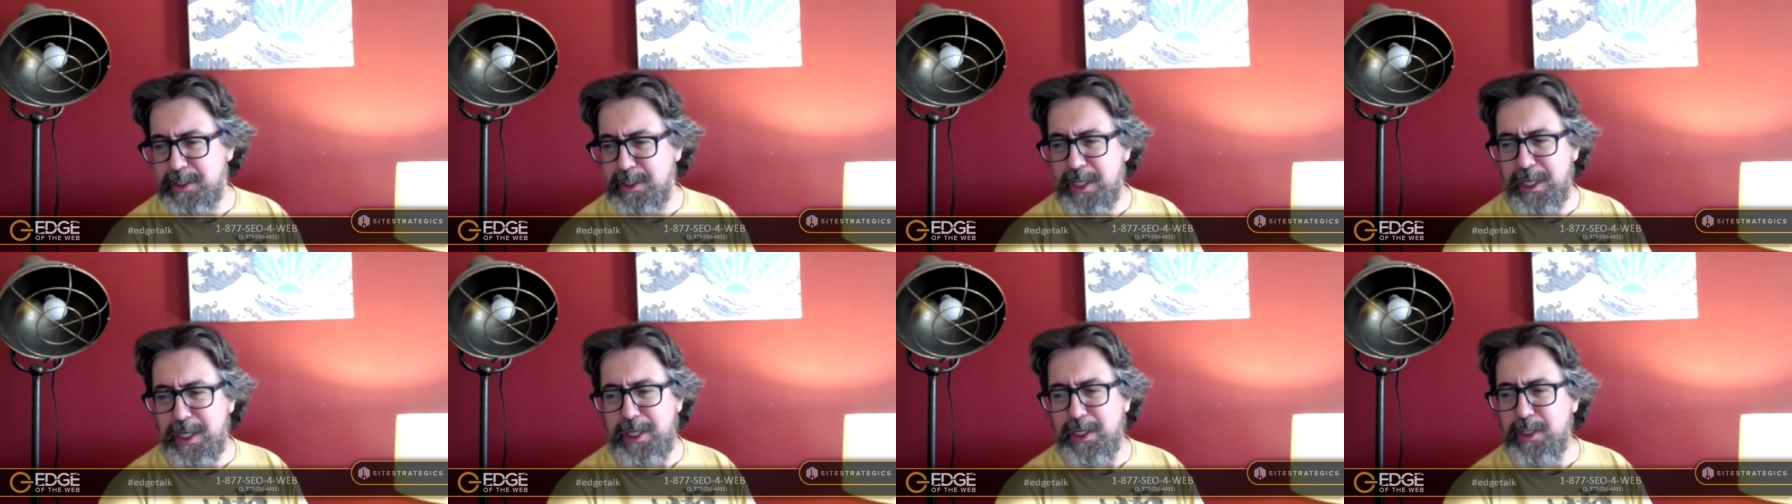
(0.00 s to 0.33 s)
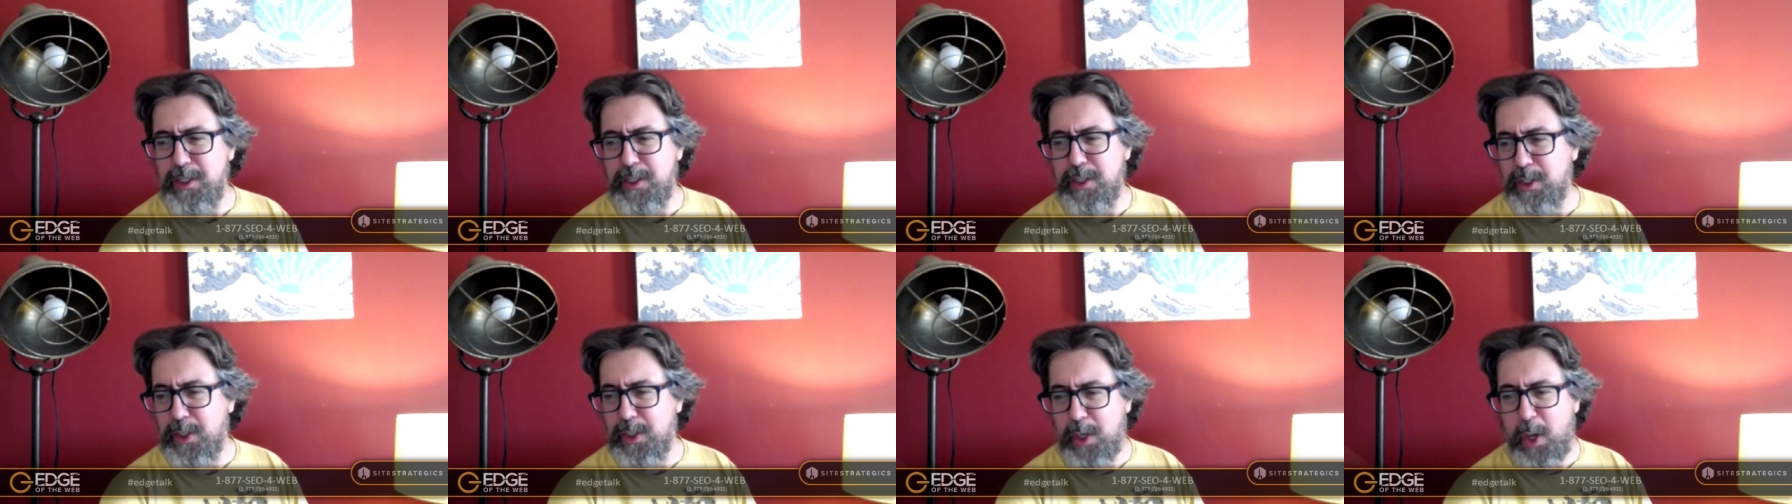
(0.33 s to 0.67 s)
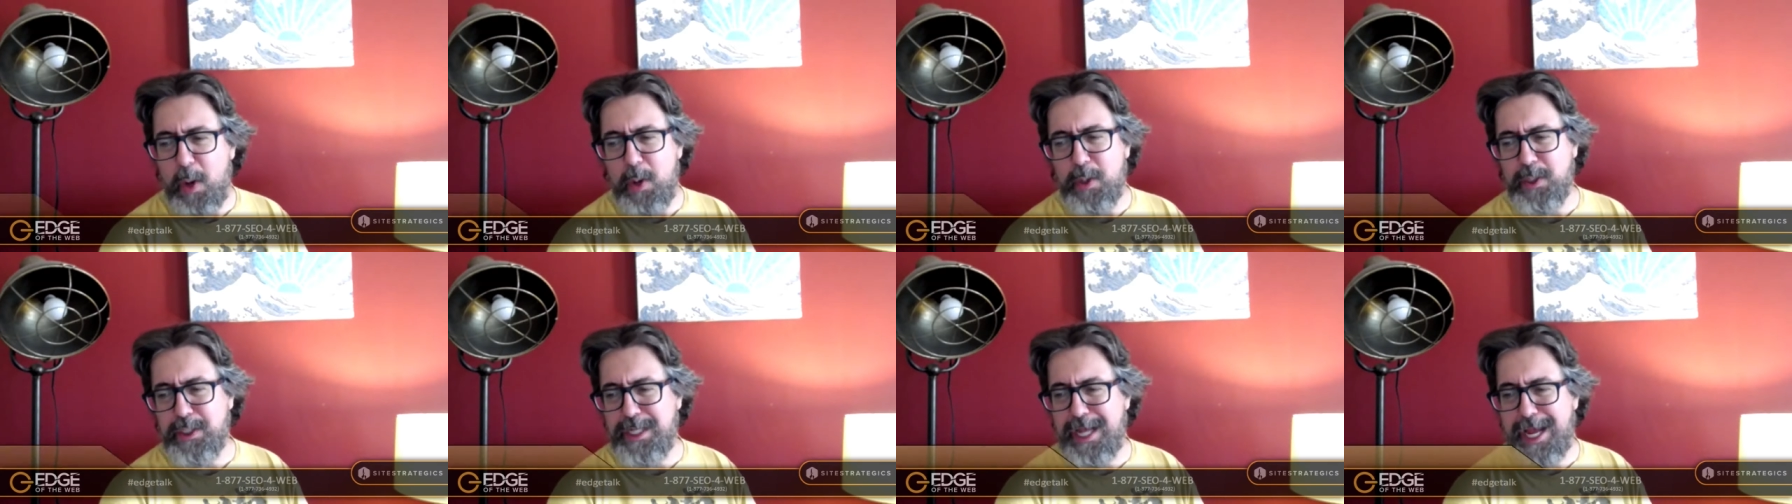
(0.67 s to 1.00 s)
didn't
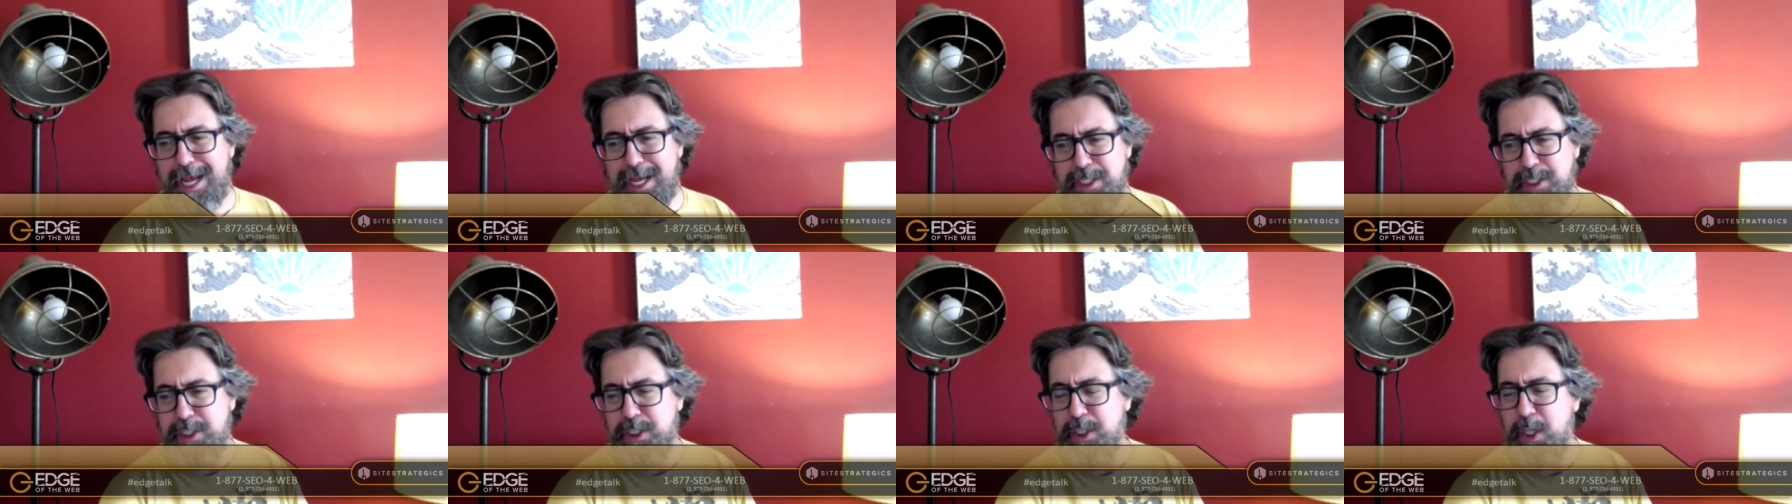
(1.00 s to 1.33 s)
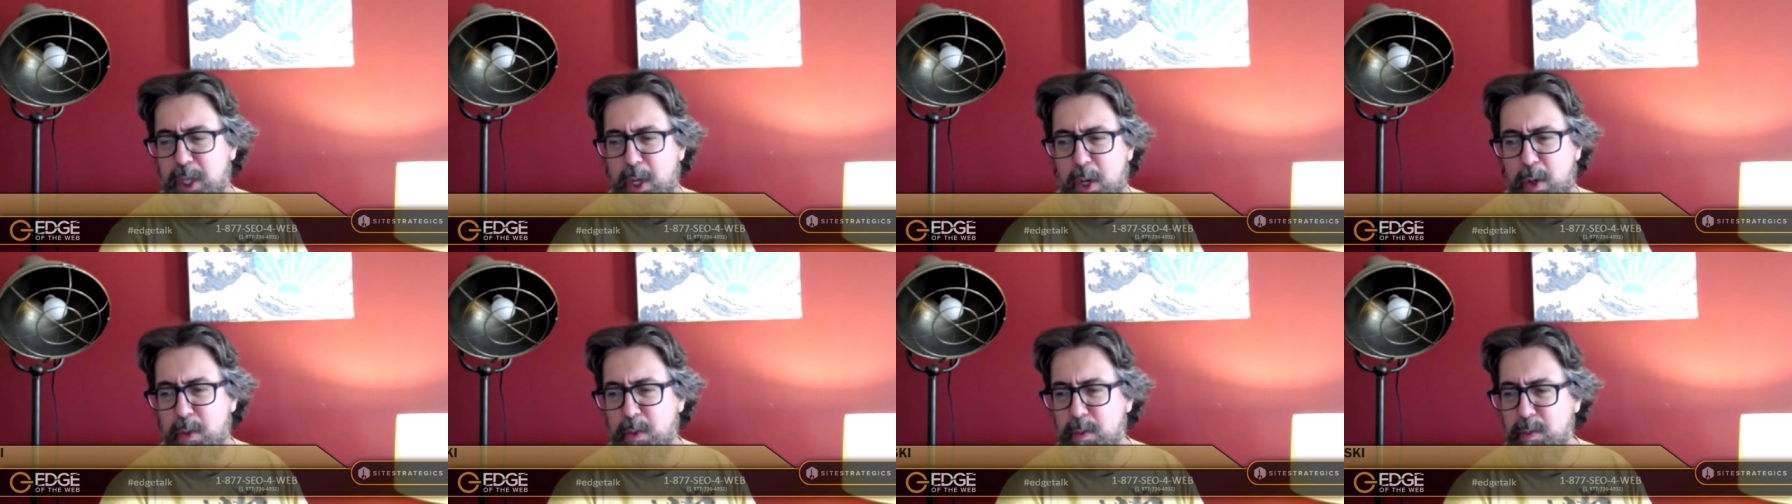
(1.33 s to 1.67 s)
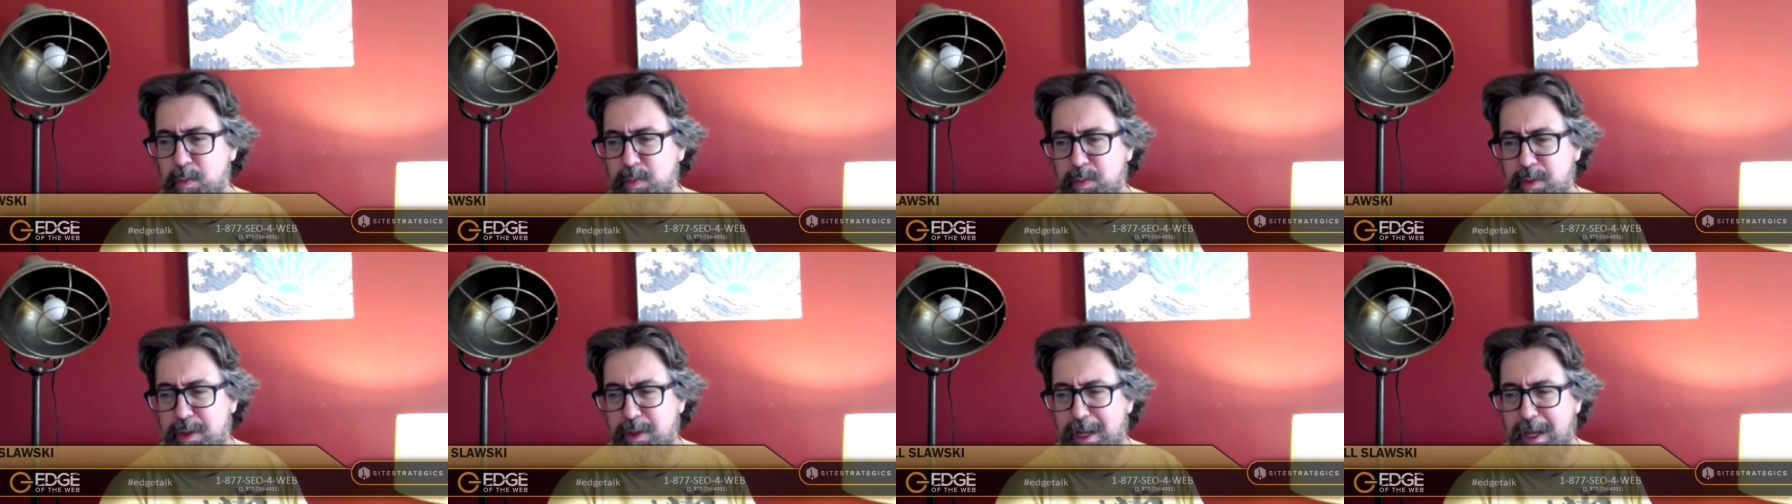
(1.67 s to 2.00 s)
go into
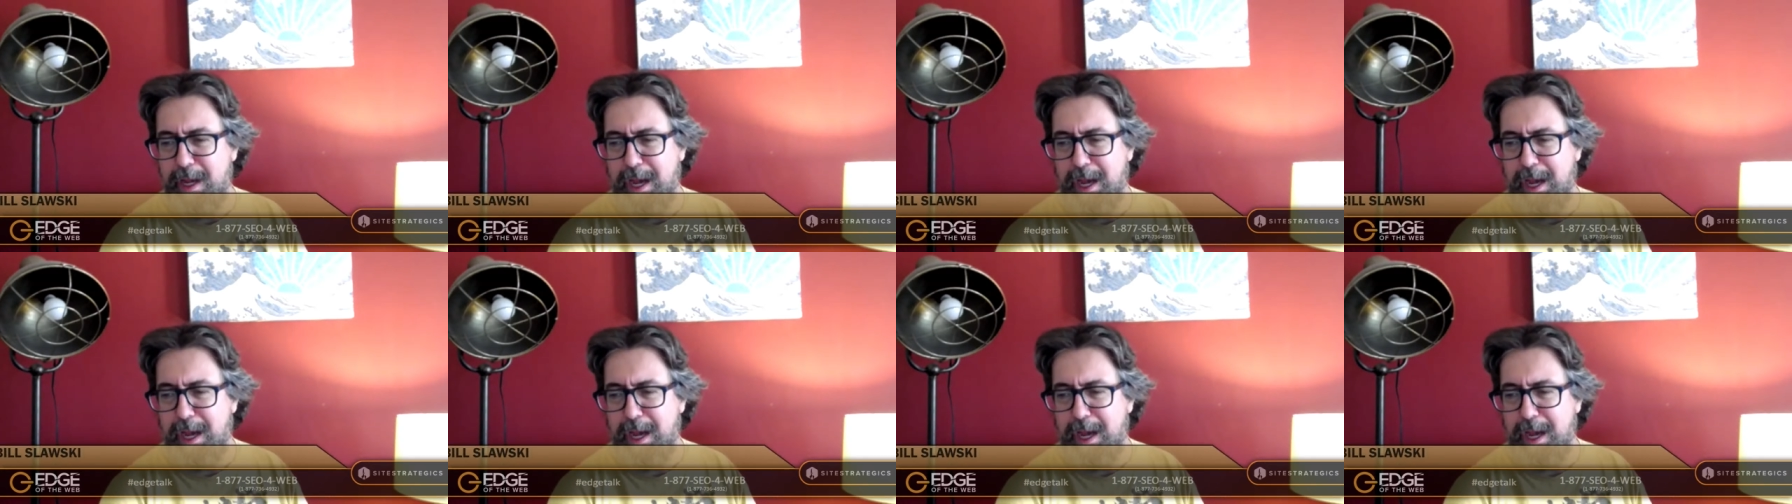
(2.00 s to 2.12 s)
SEO